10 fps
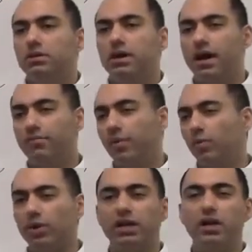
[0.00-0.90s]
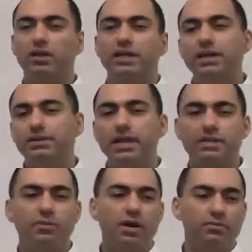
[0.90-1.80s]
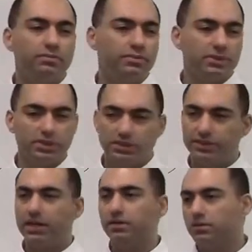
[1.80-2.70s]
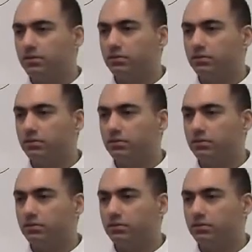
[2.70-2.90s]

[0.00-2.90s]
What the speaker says: I have been working all day. That's why I'm a little tired.